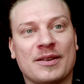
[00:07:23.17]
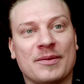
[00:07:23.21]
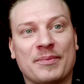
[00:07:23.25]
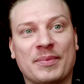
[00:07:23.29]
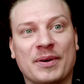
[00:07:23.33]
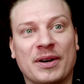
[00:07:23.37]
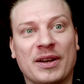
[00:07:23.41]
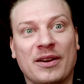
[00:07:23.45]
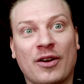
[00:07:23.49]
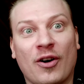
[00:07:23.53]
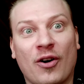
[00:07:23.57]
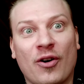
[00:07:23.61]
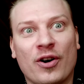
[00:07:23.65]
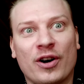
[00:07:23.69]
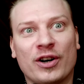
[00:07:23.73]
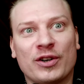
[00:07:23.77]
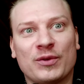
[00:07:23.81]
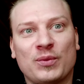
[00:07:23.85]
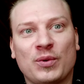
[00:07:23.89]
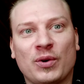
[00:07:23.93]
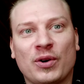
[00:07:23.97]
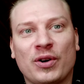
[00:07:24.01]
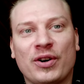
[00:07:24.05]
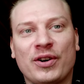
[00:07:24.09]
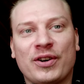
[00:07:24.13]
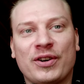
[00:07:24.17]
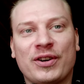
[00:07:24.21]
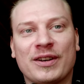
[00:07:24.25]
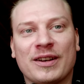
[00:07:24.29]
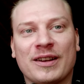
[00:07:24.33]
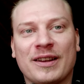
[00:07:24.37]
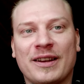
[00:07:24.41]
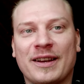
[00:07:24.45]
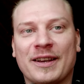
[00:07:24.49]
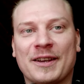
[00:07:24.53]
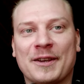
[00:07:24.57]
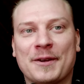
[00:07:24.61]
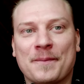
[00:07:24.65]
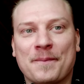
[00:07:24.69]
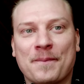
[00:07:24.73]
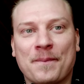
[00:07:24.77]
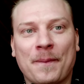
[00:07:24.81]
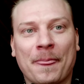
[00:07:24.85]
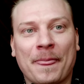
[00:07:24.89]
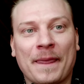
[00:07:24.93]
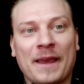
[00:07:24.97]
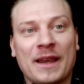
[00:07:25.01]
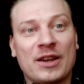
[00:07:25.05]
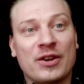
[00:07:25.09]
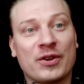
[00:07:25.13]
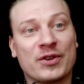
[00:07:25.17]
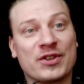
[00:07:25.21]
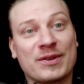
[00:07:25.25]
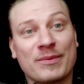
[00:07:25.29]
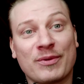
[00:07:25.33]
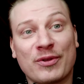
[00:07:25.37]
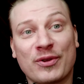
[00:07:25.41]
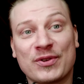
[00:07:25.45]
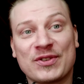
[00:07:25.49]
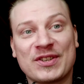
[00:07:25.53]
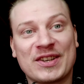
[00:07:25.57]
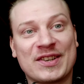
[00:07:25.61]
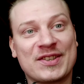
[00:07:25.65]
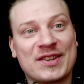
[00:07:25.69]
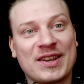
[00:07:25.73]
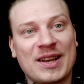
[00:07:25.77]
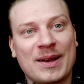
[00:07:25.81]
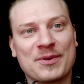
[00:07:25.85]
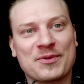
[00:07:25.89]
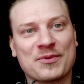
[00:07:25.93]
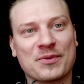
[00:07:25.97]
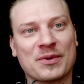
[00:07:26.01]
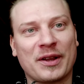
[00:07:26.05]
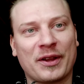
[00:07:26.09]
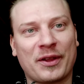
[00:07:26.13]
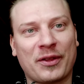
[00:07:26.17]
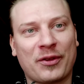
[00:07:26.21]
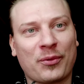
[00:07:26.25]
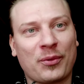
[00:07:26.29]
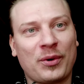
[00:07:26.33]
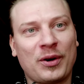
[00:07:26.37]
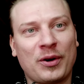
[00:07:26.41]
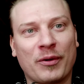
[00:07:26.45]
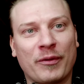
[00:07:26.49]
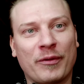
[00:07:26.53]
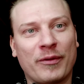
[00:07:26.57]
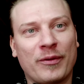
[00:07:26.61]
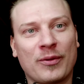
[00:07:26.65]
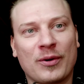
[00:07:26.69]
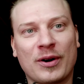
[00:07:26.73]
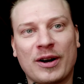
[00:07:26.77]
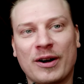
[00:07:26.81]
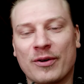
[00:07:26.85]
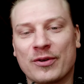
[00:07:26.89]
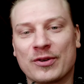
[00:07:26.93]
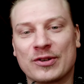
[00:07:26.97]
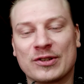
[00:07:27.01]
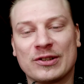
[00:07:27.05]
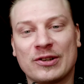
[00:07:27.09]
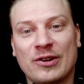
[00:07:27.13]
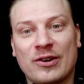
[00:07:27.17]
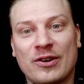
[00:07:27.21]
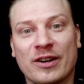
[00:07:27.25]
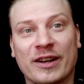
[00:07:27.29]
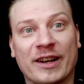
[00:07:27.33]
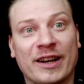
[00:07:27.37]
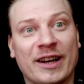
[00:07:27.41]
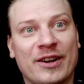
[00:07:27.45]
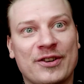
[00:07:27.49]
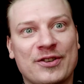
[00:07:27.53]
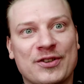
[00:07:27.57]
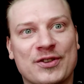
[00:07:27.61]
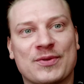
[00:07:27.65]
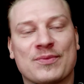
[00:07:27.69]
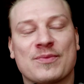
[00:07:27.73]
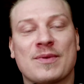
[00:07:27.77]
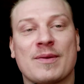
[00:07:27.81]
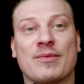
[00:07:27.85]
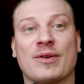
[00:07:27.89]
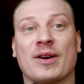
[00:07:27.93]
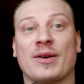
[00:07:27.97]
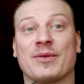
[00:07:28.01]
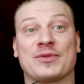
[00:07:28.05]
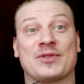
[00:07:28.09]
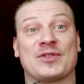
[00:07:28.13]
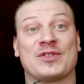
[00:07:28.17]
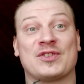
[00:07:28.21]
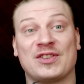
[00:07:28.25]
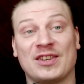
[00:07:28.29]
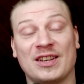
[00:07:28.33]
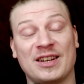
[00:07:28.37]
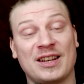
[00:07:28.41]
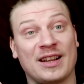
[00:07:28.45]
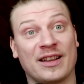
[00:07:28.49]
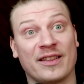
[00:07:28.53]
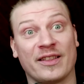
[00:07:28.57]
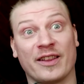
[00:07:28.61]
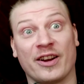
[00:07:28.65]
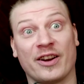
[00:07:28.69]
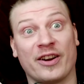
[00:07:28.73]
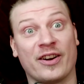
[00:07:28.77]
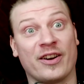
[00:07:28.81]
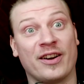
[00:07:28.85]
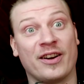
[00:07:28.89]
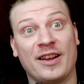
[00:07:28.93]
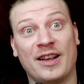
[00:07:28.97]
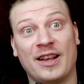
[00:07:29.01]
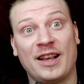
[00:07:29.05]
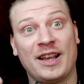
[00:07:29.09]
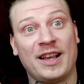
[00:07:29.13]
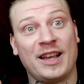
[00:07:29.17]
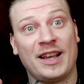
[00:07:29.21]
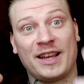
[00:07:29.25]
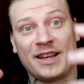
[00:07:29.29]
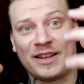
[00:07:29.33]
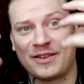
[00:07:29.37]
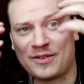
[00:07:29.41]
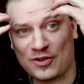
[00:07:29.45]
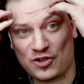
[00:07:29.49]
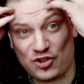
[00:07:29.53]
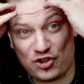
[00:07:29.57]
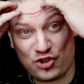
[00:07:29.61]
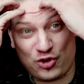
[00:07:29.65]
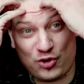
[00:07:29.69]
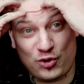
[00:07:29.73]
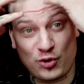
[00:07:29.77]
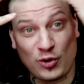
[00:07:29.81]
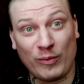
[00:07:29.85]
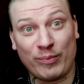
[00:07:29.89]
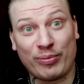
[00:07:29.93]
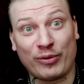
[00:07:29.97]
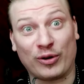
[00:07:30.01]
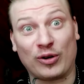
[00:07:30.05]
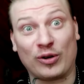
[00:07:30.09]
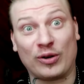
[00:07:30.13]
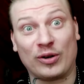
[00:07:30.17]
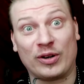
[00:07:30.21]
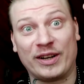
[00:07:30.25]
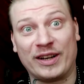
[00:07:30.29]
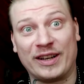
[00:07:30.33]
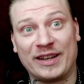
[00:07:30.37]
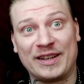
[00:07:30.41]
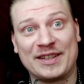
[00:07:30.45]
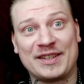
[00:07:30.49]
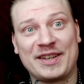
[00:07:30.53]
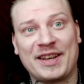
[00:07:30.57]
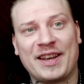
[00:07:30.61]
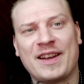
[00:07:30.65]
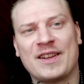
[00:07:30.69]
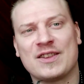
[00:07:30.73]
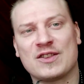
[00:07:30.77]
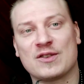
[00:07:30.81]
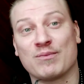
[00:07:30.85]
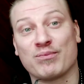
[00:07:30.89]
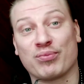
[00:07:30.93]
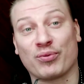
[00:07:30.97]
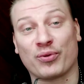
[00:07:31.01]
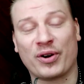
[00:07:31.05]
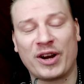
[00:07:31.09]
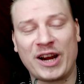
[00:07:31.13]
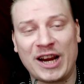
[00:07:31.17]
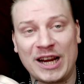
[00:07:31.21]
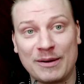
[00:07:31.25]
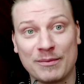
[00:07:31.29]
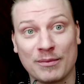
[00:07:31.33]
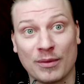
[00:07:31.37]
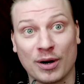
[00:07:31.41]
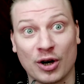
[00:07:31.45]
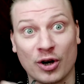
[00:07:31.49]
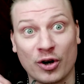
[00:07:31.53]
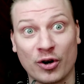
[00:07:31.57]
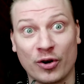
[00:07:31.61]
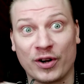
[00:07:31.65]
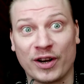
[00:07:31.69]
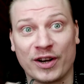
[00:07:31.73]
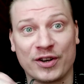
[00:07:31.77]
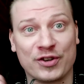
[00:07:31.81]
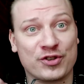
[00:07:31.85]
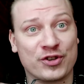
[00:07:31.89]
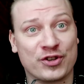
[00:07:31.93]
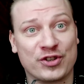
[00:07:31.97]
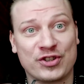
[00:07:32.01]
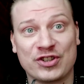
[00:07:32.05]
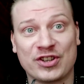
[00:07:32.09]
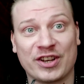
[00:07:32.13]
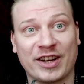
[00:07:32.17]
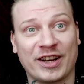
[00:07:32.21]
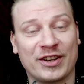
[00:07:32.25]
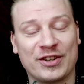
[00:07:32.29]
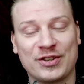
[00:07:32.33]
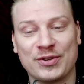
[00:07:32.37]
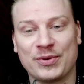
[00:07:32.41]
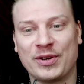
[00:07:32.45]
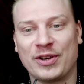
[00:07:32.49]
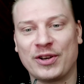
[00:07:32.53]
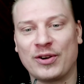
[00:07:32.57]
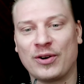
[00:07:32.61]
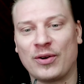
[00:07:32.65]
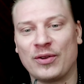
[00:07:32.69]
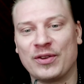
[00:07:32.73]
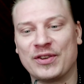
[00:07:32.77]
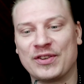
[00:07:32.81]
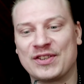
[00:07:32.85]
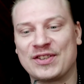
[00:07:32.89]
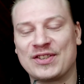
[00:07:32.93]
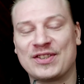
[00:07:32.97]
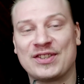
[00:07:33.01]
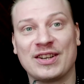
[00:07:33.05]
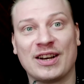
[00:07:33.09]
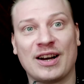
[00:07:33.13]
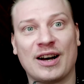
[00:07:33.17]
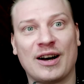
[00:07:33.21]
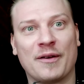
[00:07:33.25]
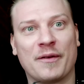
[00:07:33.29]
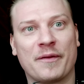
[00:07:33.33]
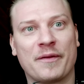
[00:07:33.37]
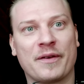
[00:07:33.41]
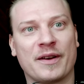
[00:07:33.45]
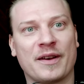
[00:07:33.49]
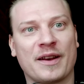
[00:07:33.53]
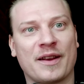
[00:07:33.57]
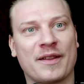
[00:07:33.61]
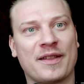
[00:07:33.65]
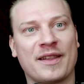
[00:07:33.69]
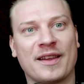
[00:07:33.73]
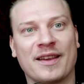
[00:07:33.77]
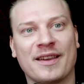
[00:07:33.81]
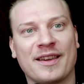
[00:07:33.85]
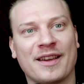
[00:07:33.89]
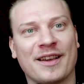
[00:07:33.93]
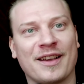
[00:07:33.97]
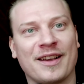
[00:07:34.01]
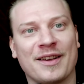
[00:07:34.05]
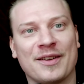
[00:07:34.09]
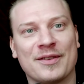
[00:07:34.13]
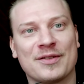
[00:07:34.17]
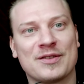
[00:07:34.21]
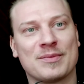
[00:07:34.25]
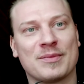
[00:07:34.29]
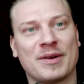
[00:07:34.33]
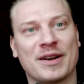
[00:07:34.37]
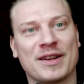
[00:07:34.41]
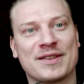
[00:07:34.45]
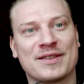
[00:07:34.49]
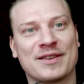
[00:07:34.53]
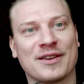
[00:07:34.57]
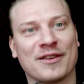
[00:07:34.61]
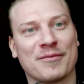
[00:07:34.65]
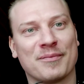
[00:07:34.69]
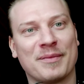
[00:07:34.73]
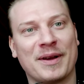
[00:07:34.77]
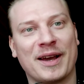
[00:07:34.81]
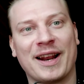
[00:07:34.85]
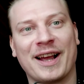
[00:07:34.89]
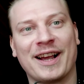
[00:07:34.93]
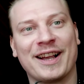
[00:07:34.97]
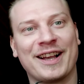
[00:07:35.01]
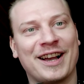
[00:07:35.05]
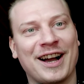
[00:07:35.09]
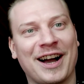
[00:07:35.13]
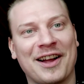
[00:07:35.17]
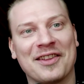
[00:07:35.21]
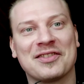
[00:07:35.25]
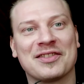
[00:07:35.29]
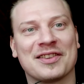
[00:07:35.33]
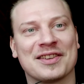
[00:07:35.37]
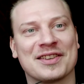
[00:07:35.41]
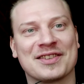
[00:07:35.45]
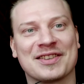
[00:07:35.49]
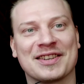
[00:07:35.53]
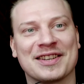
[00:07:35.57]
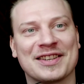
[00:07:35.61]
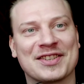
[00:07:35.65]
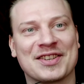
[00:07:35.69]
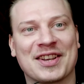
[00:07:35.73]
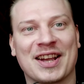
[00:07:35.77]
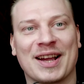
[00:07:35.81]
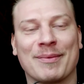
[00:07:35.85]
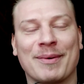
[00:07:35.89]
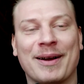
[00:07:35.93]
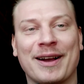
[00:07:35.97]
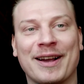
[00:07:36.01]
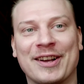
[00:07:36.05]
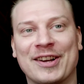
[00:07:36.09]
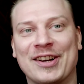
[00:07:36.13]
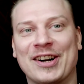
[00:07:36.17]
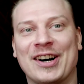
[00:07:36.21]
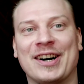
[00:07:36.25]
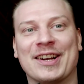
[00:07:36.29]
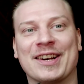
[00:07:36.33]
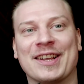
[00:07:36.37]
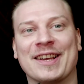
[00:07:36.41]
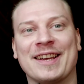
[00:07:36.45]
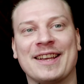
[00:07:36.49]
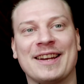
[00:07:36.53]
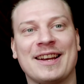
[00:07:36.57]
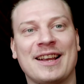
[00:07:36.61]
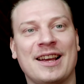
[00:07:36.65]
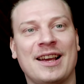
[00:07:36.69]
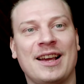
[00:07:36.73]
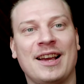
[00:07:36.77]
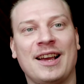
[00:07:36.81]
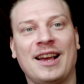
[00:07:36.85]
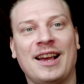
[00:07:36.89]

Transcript: But hard work, like, you know, some of those exams were like 3 or 4 hours long, and I just remember I was sitting there in super intense brain mode and just like doing all this stuff, and I'm thinking to myself, man, I got this exam, I got it.